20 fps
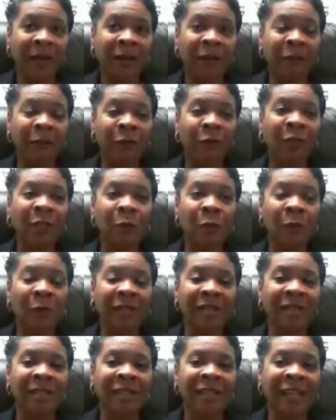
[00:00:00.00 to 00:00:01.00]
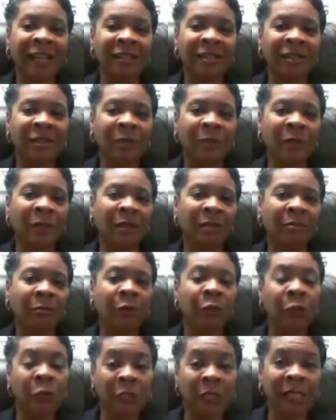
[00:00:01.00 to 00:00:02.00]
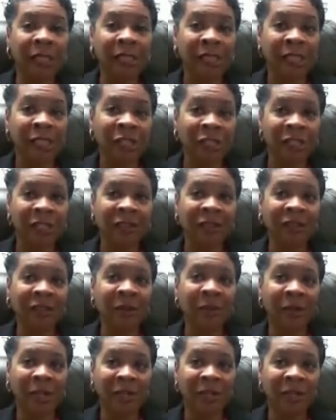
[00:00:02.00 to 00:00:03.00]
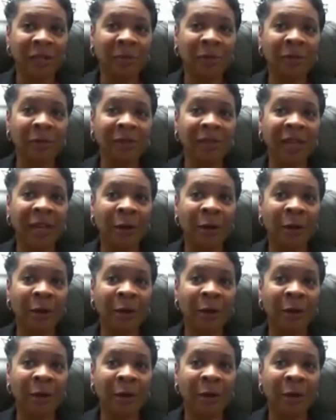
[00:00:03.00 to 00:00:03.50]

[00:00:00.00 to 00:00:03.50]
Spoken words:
I really wanted to not just be good at teaching the principles,